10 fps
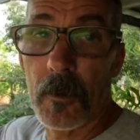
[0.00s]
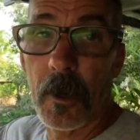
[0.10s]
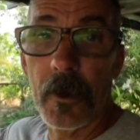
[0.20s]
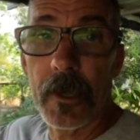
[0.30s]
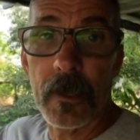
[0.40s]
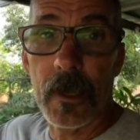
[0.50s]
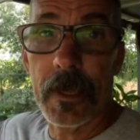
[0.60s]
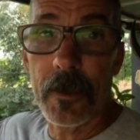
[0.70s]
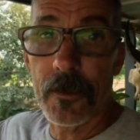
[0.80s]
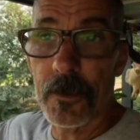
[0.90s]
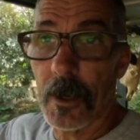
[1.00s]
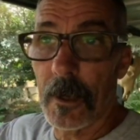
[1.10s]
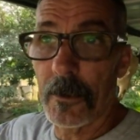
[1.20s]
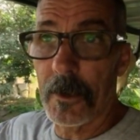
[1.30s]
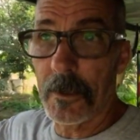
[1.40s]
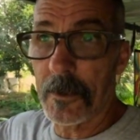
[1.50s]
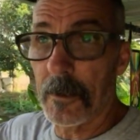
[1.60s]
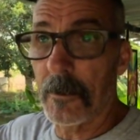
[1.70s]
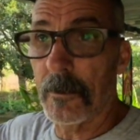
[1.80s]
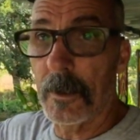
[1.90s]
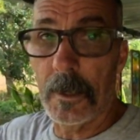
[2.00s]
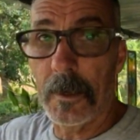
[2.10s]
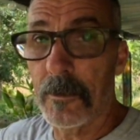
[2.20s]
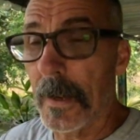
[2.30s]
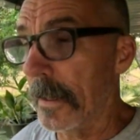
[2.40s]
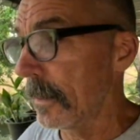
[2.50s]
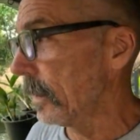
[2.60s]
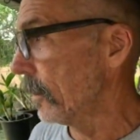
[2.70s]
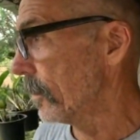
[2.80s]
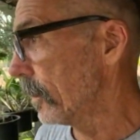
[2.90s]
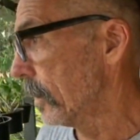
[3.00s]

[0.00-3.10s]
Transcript: from underneath the leaves, right underneath the lily pad leaves.